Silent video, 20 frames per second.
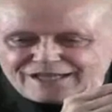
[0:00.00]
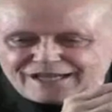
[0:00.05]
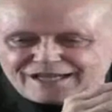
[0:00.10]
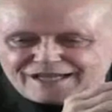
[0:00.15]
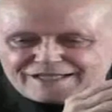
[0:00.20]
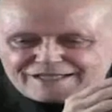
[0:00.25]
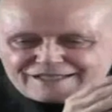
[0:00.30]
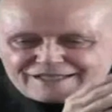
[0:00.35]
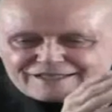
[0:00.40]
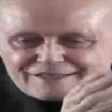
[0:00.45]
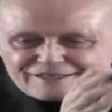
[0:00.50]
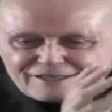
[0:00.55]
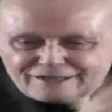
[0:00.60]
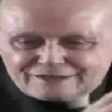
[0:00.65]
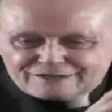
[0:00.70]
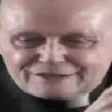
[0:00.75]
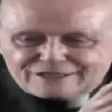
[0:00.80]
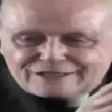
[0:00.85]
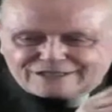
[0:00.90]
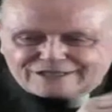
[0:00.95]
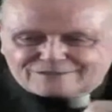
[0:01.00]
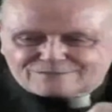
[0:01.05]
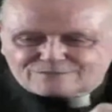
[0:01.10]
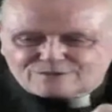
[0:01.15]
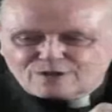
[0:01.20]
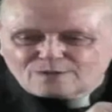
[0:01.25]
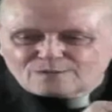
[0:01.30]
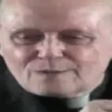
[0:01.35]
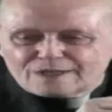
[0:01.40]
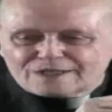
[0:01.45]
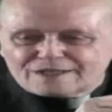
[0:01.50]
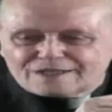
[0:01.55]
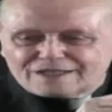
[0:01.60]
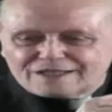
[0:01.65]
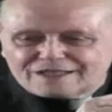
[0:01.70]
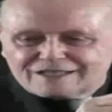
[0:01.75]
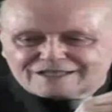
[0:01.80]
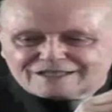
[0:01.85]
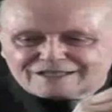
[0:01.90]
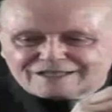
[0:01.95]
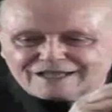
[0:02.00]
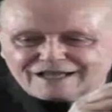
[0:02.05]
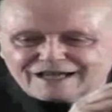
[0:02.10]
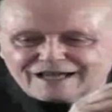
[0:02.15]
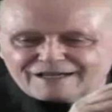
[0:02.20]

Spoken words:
what I've just described is the way